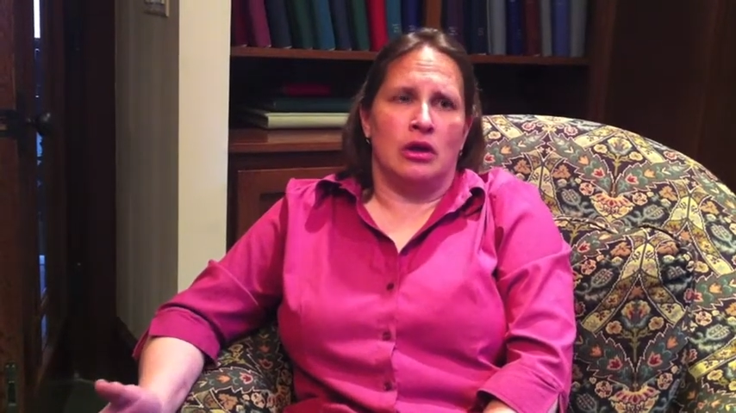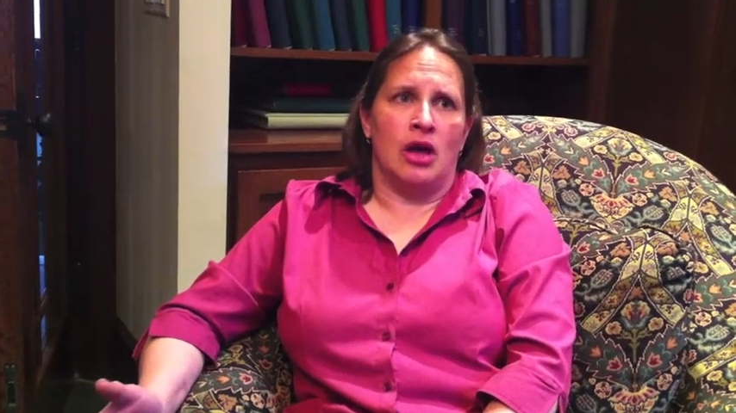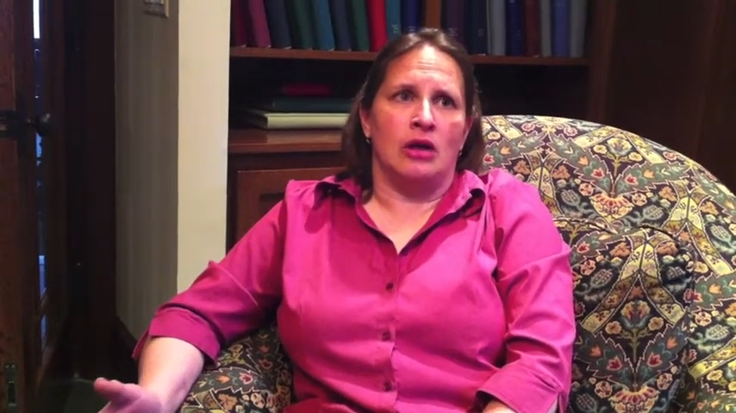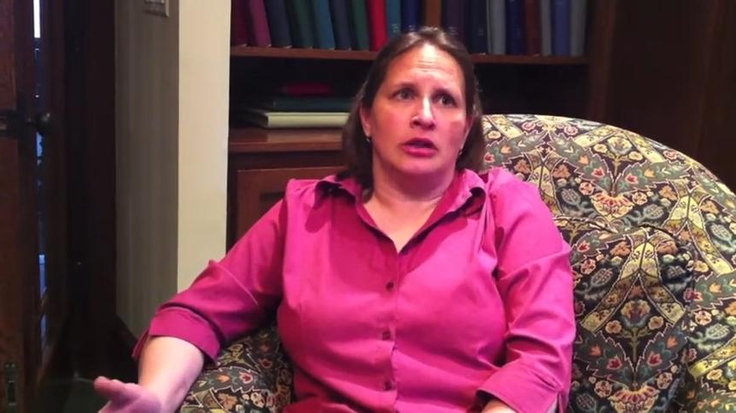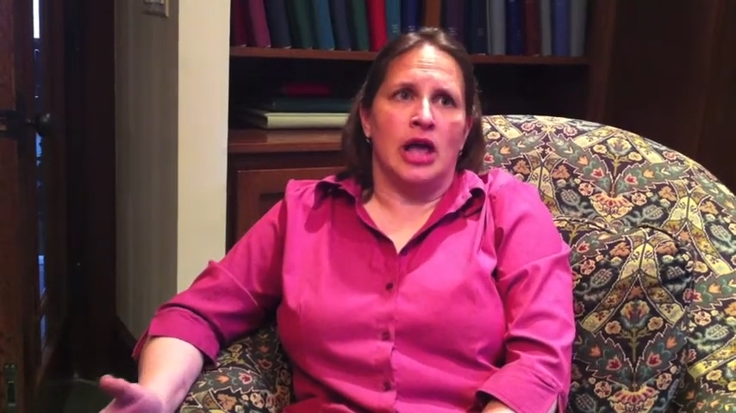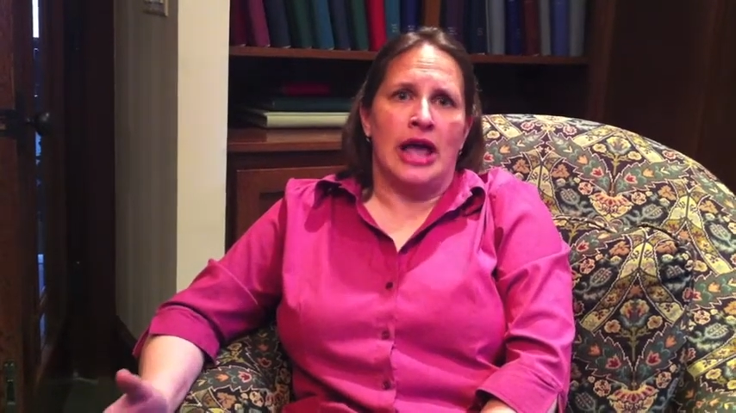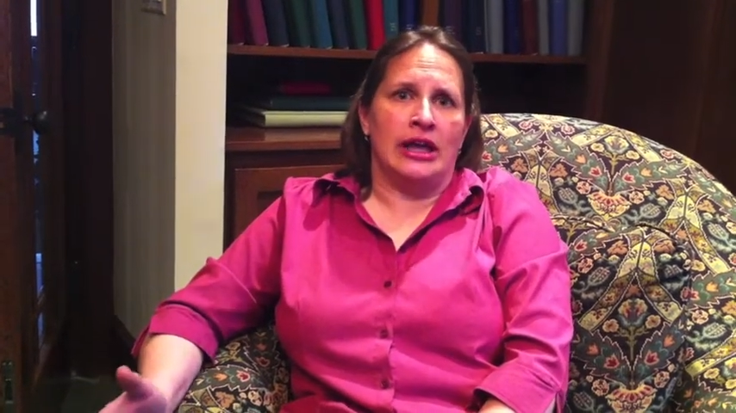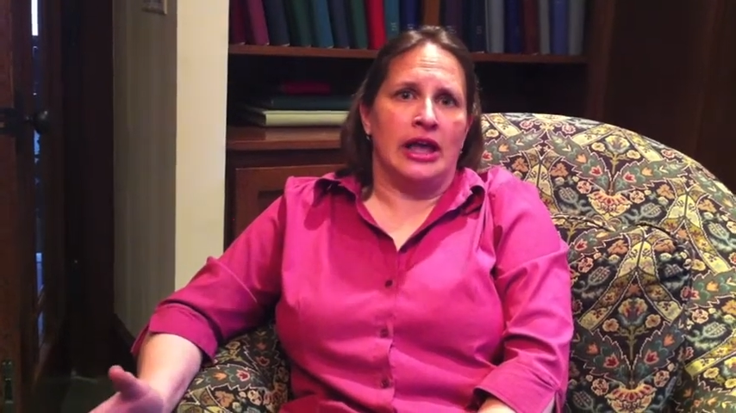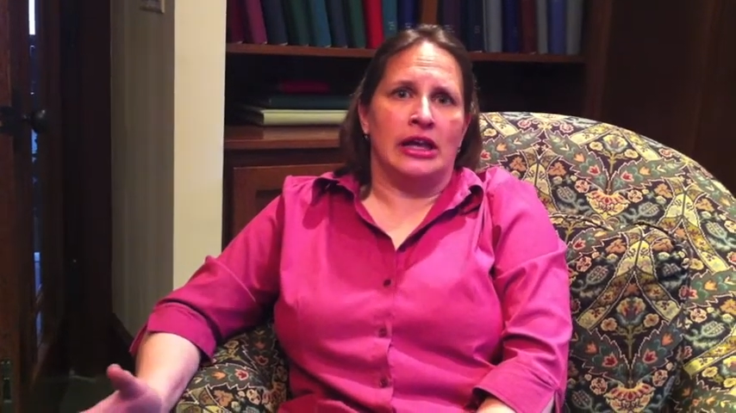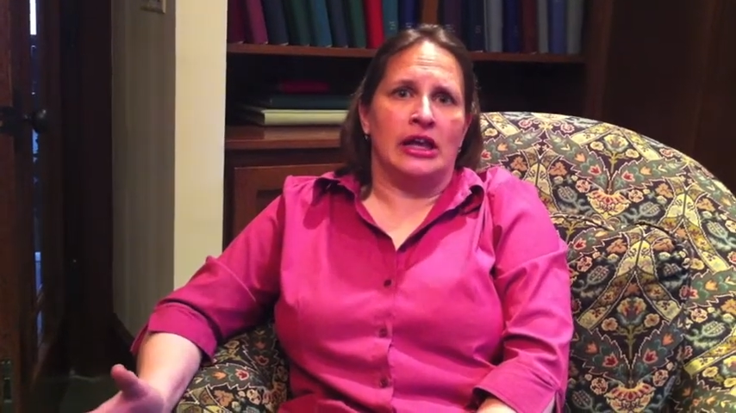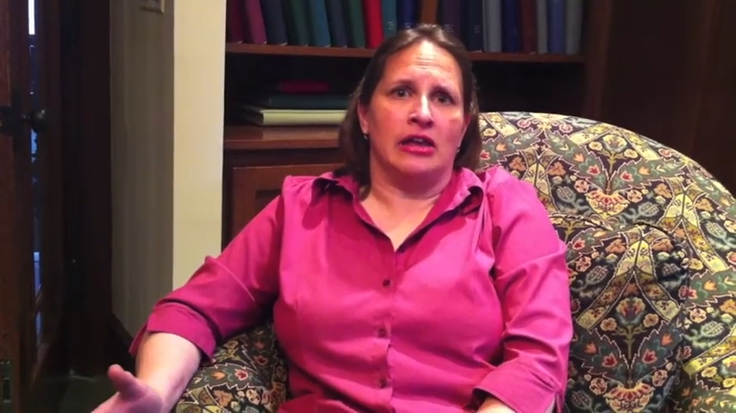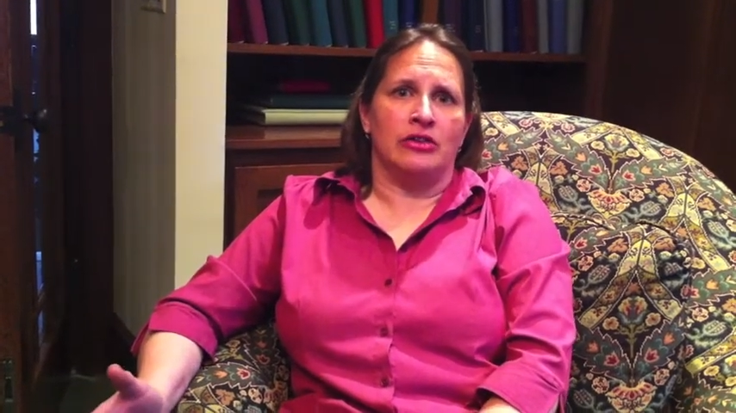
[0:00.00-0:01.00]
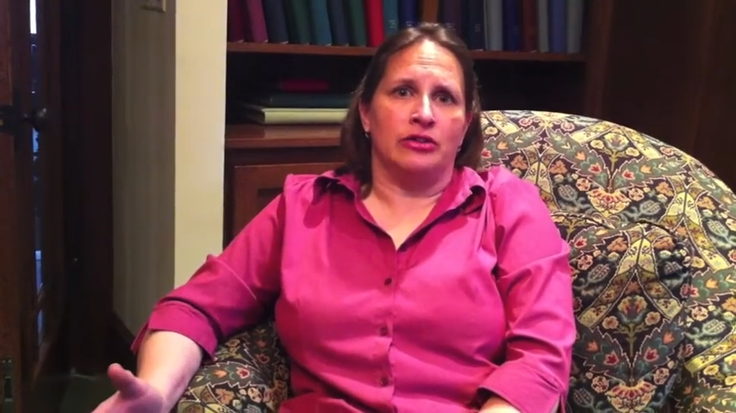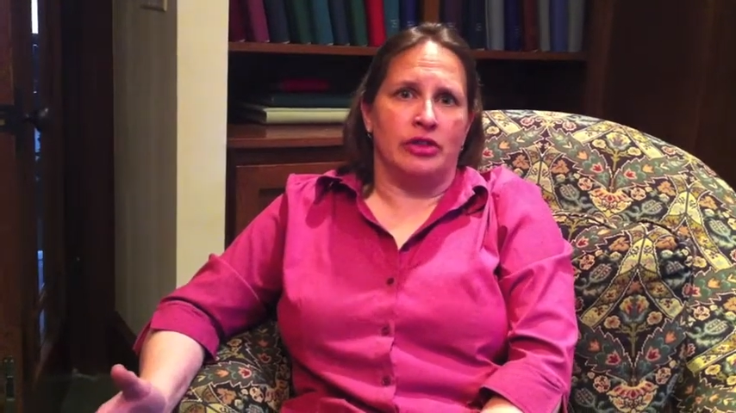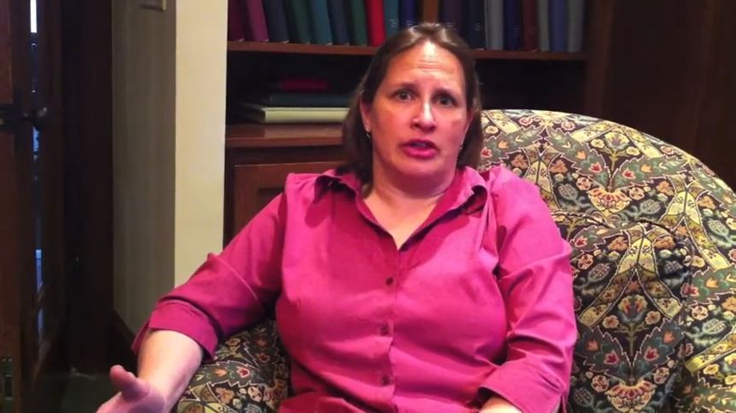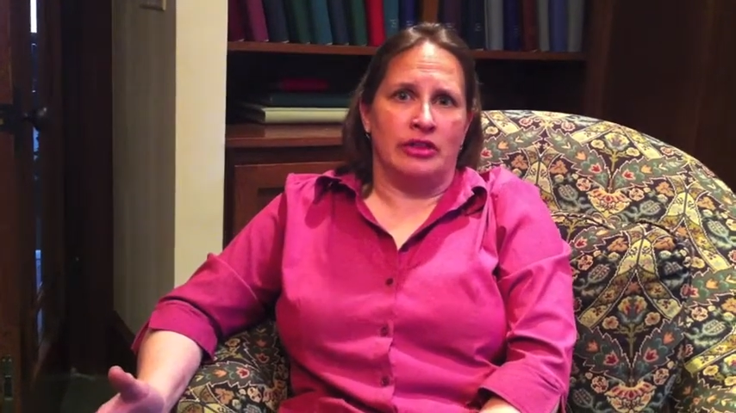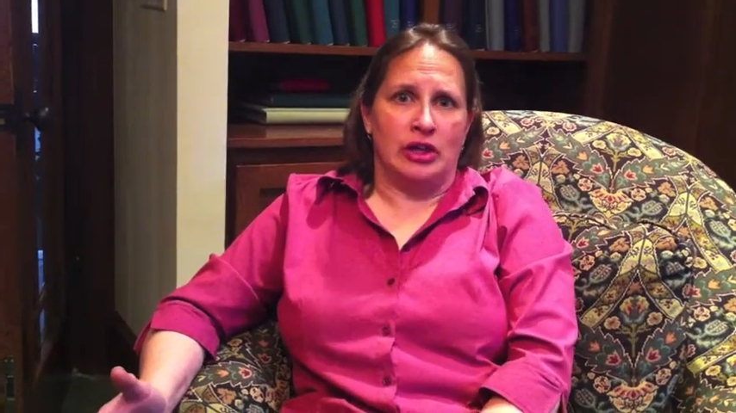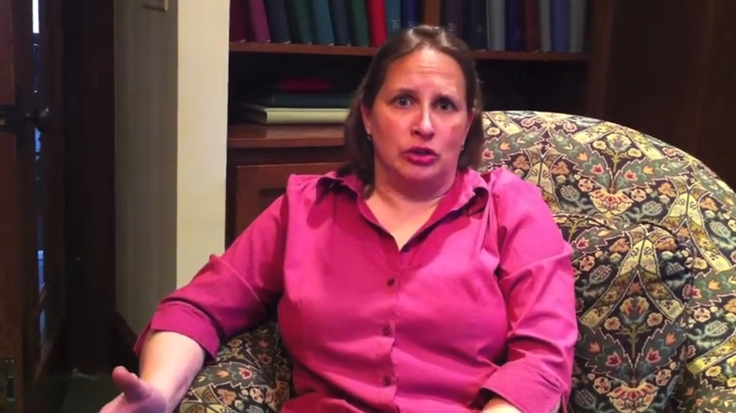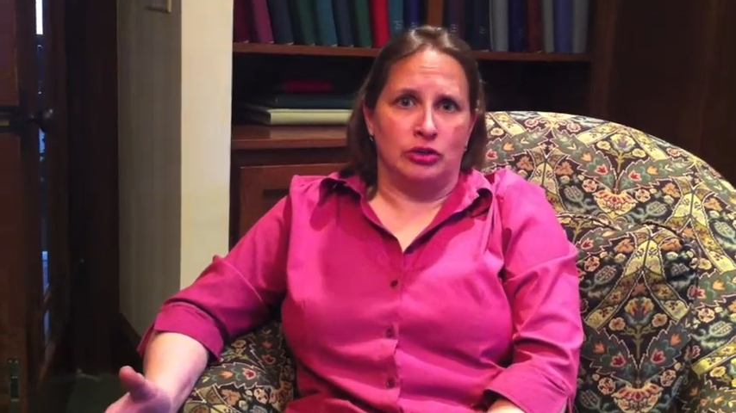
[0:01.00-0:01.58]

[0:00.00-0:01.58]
unlike any other thing that